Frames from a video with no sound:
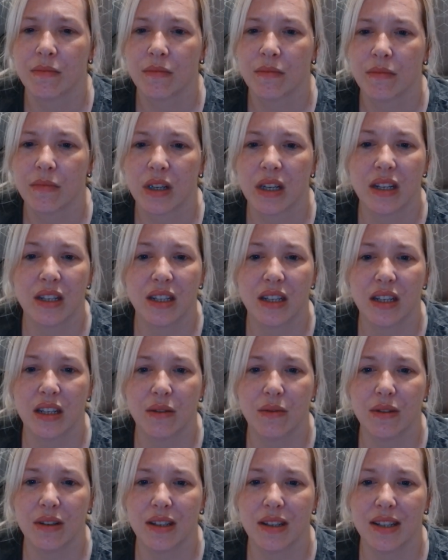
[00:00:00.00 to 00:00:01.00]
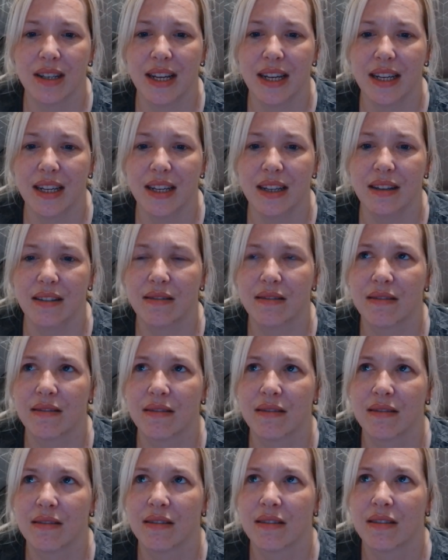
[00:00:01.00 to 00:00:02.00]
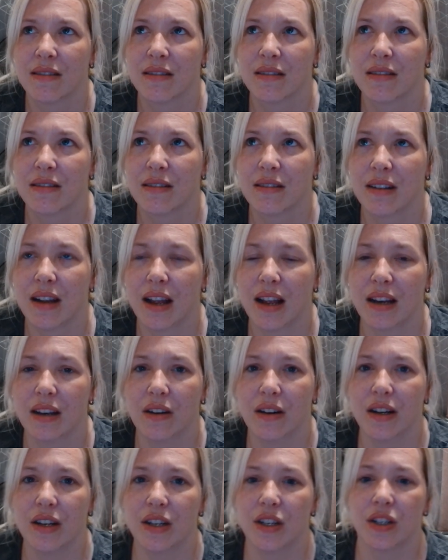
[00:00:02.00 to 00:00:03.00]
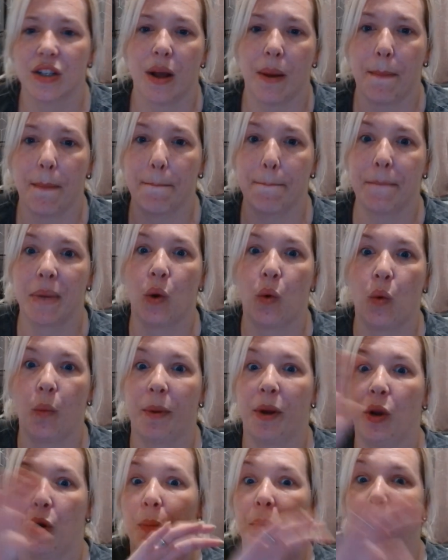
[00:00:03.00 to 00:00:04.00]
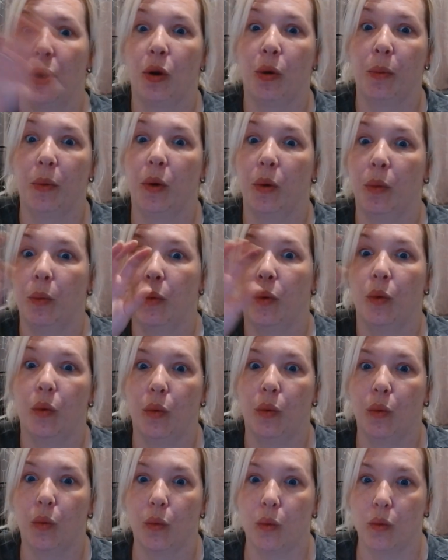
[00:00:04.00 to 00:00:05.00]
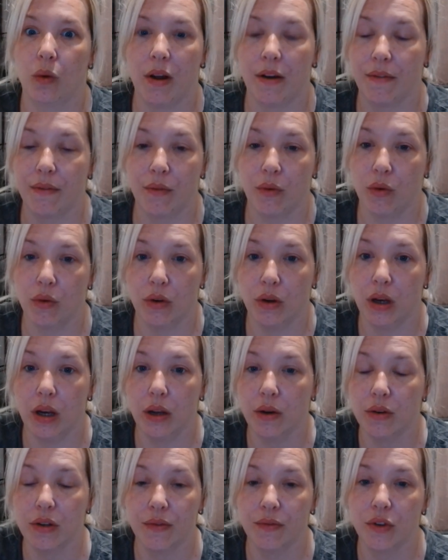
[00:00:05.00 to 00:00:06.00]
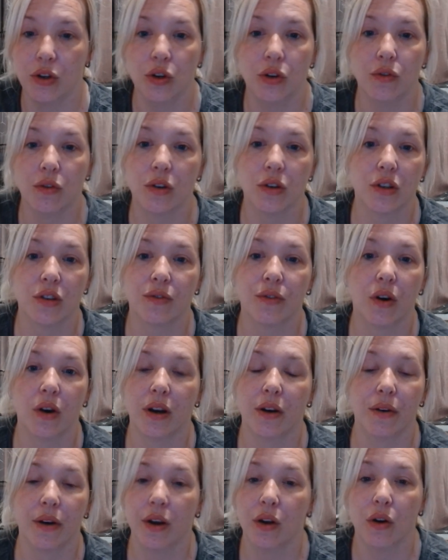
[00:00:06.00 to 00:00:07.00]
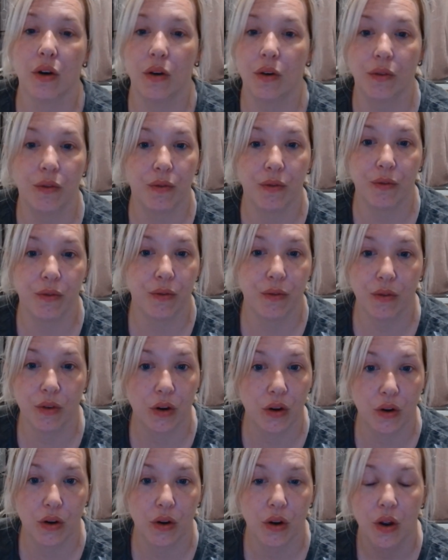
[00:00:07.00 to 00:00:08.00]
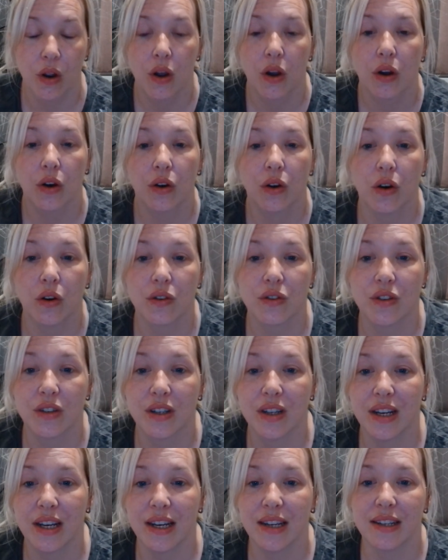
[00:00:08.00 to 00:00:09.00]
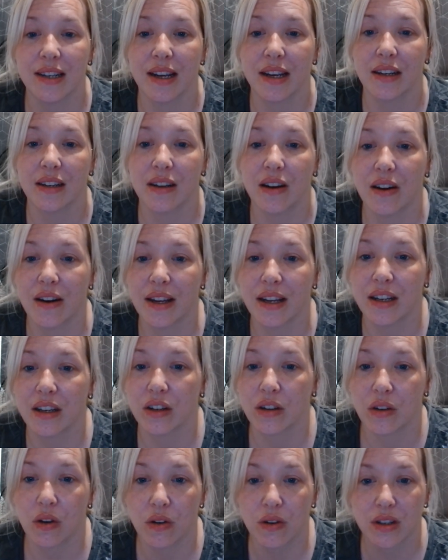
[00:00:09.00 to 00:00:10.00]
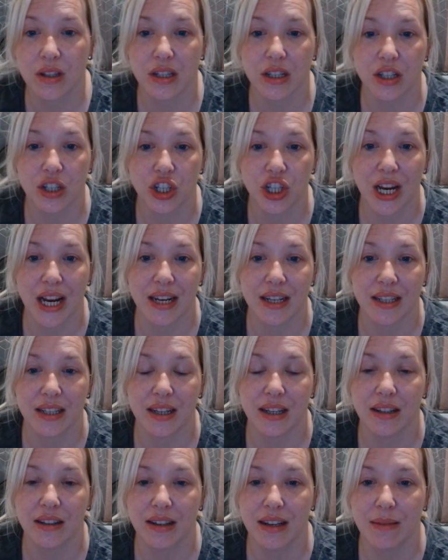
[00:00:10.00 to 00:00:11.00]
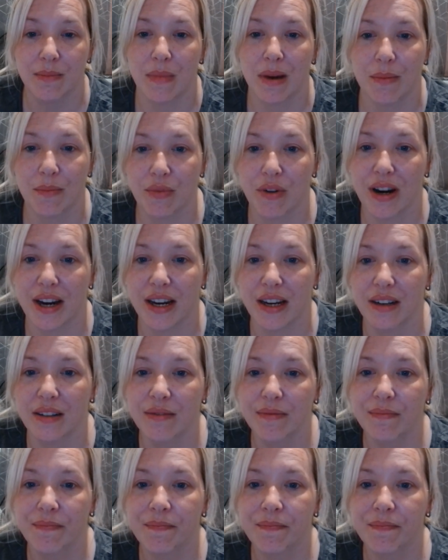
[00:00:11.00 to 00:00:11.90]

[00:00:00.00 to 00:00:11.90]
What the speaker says: continuously, and like just like pew, pew, pew, like loads of neurons firing off constantly day and night, and constant chatter in my brain.